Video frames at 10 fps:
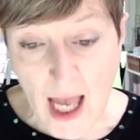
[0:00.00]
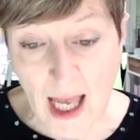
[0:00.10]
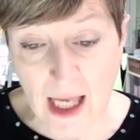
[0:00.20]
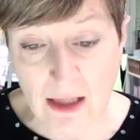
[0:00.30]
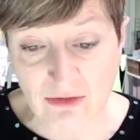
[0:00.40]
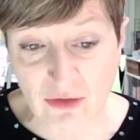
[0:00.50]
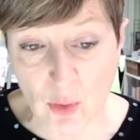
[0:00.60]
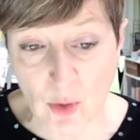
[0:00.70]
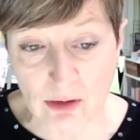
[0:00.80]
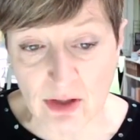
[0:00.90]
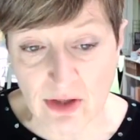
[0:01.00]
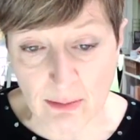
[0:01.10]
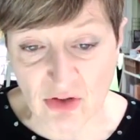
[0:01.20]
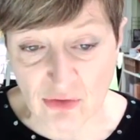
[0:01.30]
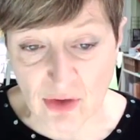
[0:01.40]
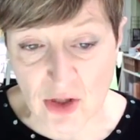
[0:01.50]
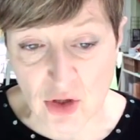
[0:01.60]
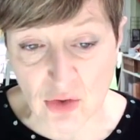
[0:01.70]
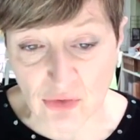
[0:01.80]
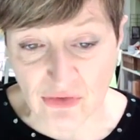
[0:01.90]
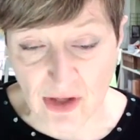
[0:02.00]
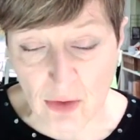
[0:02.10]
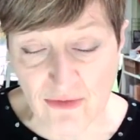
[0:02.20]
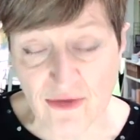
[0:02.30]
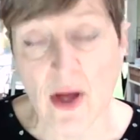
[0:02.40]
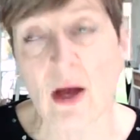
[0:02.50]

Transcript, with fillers: And if you are a demonstrator yourself,